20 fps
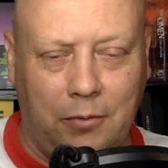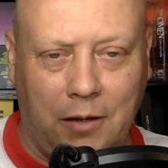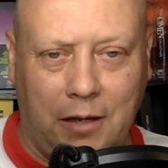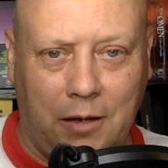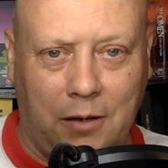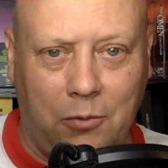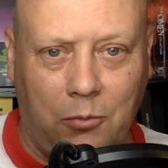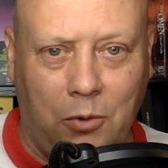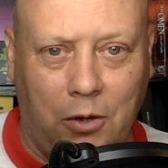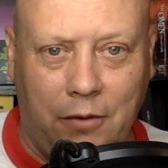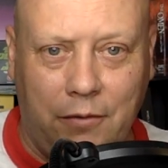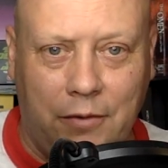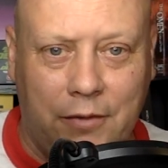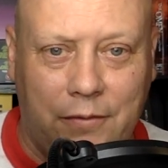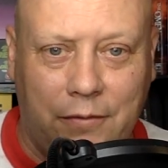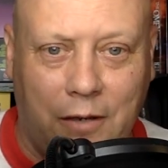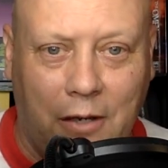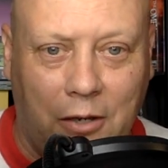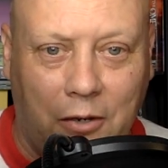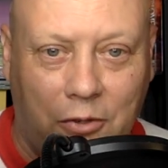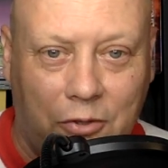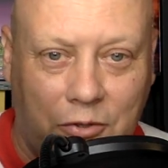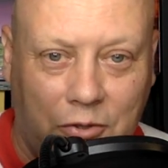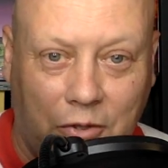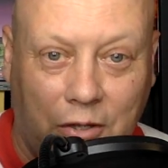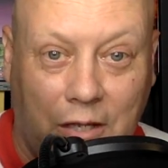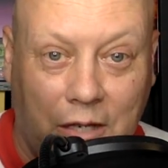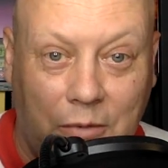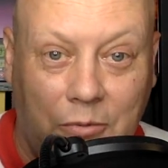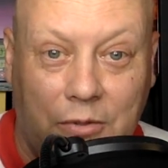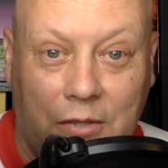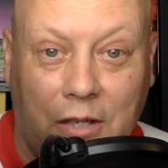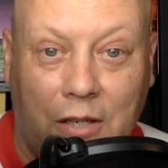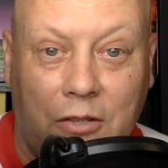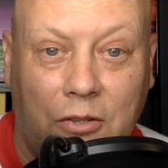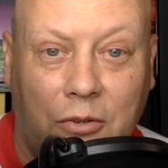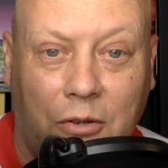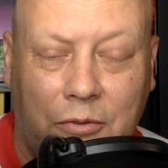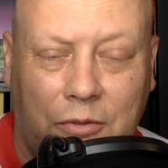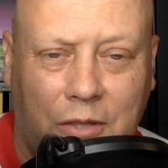like one of his fingers so that he was going to do it.